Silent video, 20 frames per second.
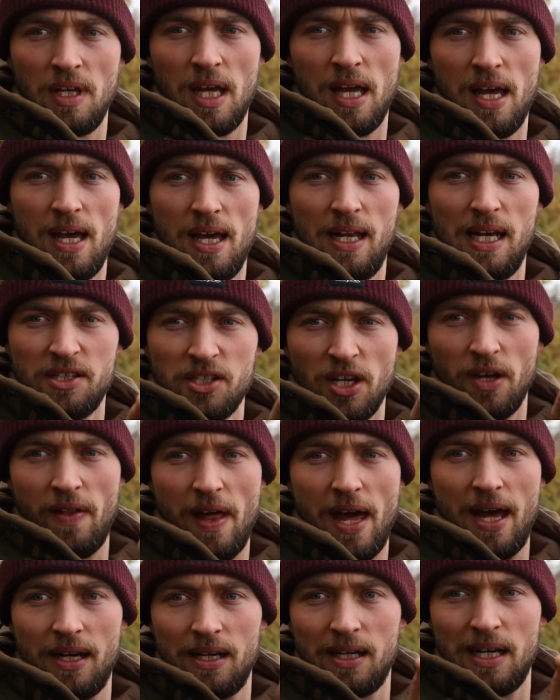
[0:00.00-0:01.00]

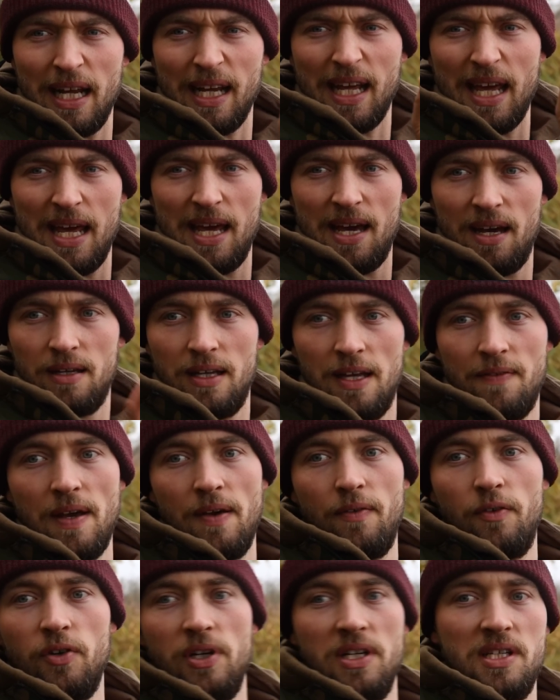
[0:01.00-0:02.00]
here if you
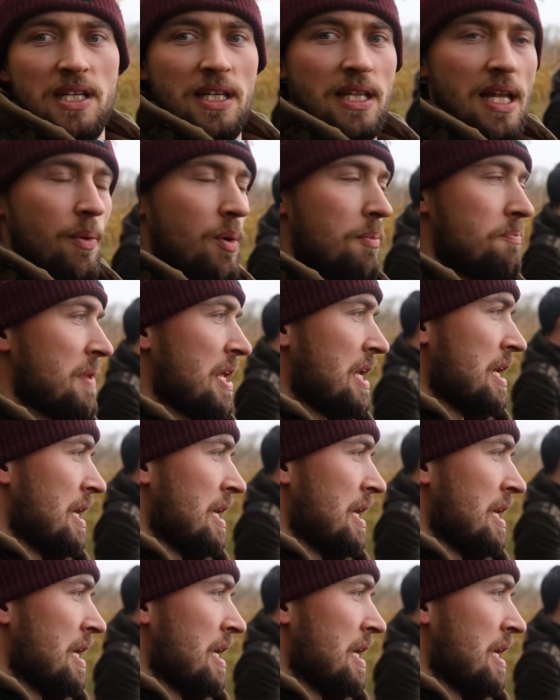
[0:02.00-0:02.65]
haven't already seen that one.